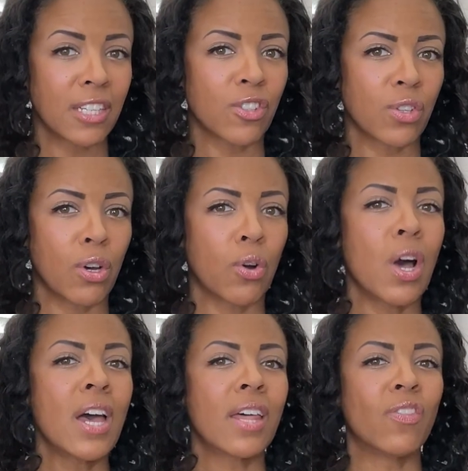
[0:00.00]
So
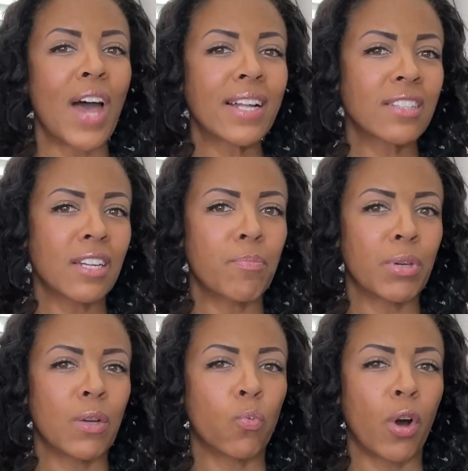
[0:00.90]
that's going to
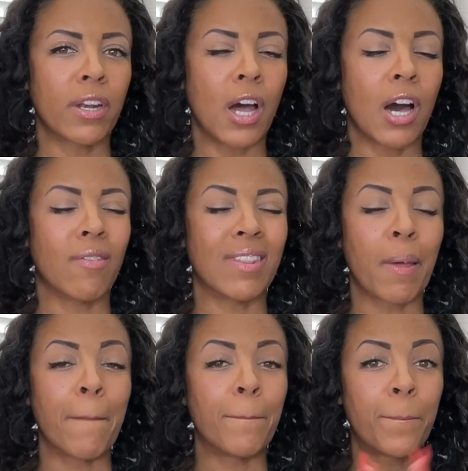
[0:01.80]
be one of the
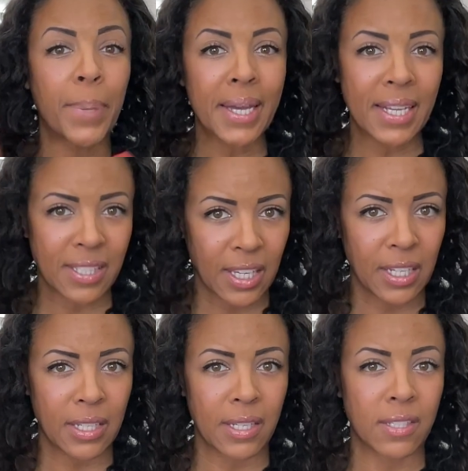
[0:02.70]
biggest
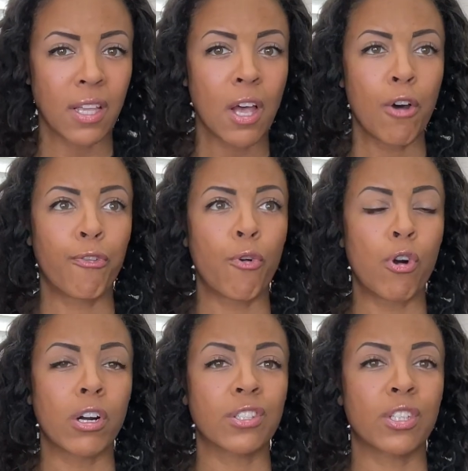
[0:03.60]
keys
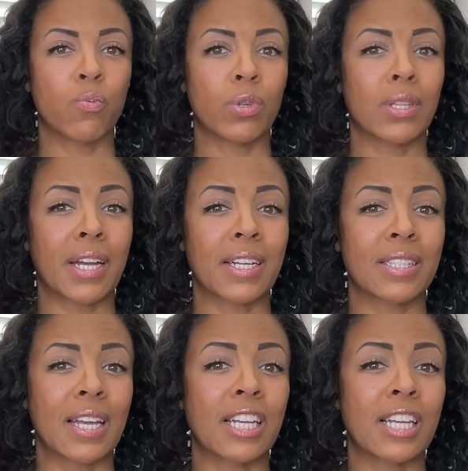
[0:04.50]
for someone, like I say,